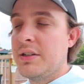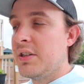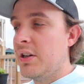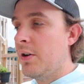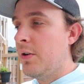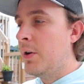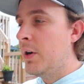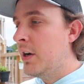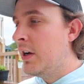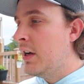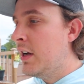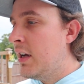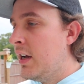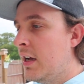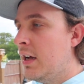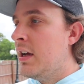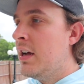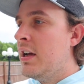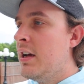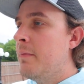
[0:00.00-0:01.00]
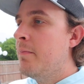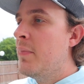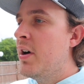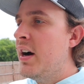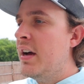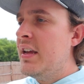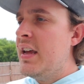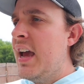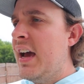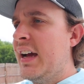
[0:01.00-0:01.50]
So
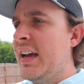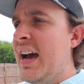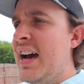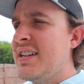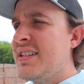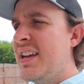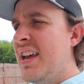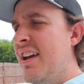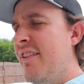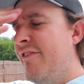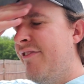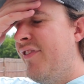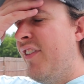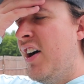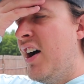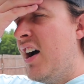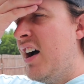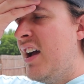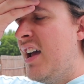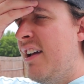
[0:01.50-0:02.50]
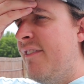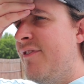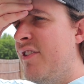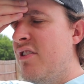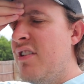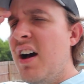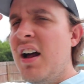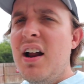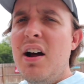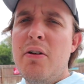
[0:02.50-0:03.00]
but yeah, guys, if uh, if
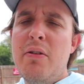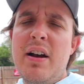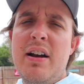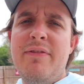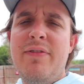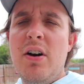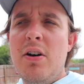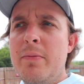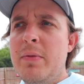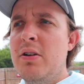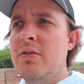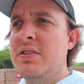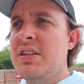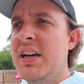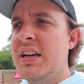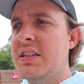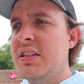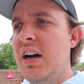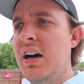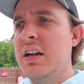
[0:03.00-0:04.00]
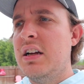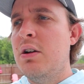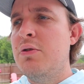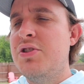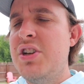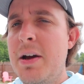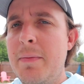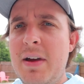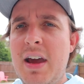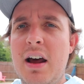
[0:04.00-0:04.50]
you're not already following me on TikTok, go
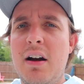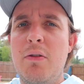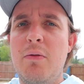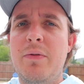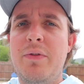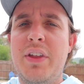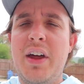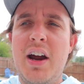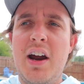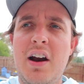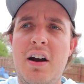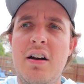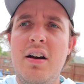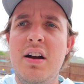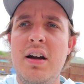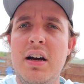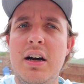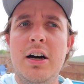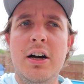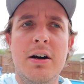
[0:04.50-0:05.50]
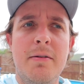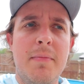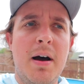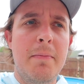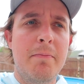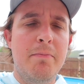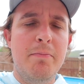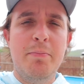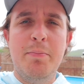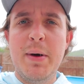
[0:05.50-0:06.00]
check me out over there. Um,
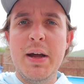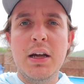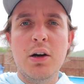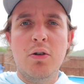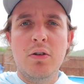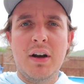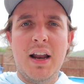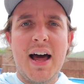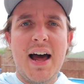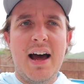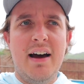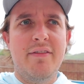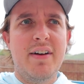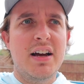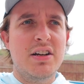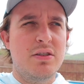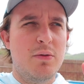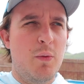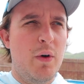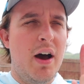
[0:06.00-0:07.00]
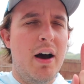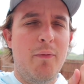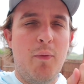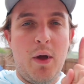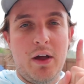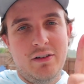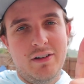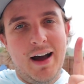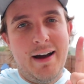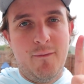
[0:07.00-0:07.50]
I've been going live, actually, well, I
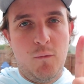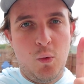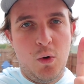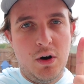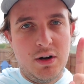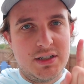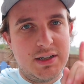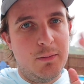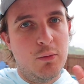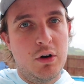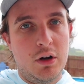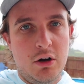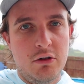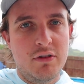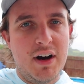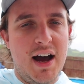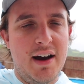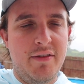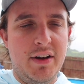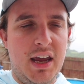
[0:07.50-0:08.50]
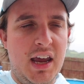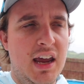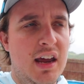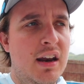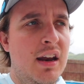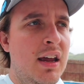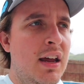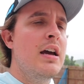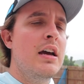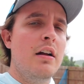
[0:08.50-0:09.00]
went live once. I'm gonna go live
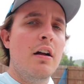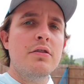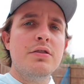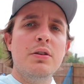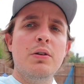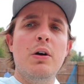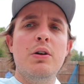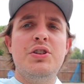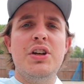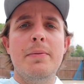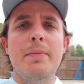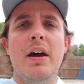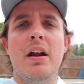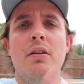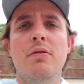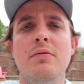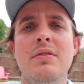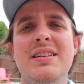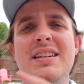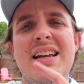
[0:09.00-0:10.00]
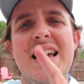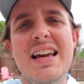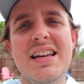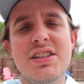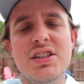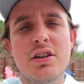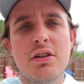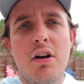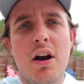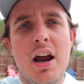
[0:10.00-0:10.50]
again. And also go check me out on
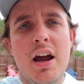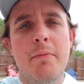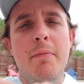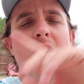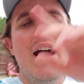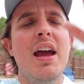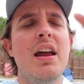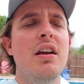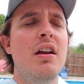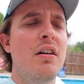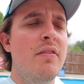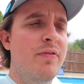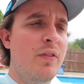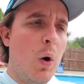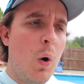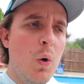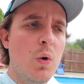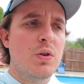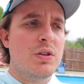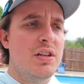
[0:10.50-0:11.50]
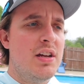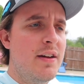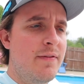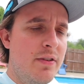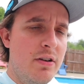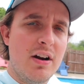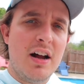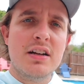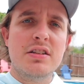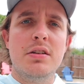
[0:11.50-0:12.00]
Instagram. And of course, if
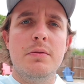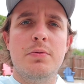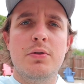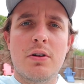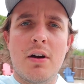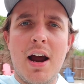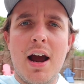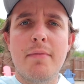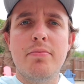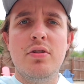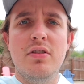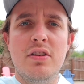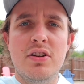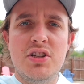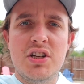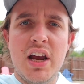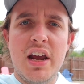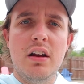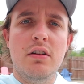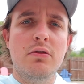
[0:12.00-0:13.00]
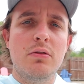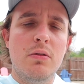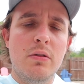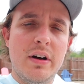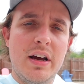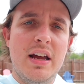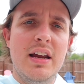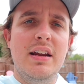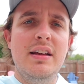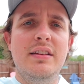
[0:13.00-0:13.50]
you're not subscribed to the channel, go
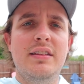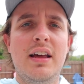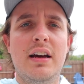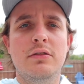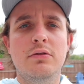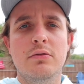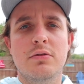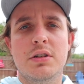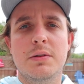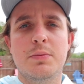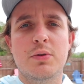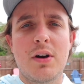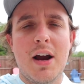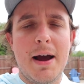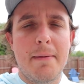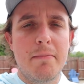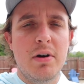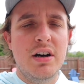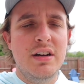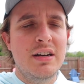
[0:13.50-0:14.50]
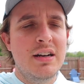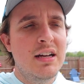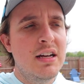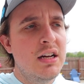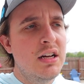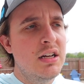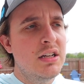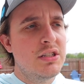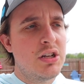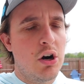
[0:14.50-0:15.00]
ahead and hit that little subscribe button.
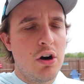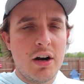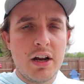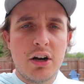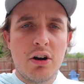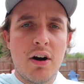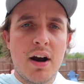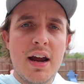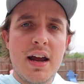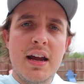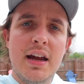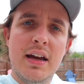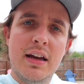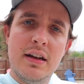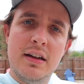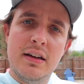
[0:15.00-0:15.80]
Turn it gray,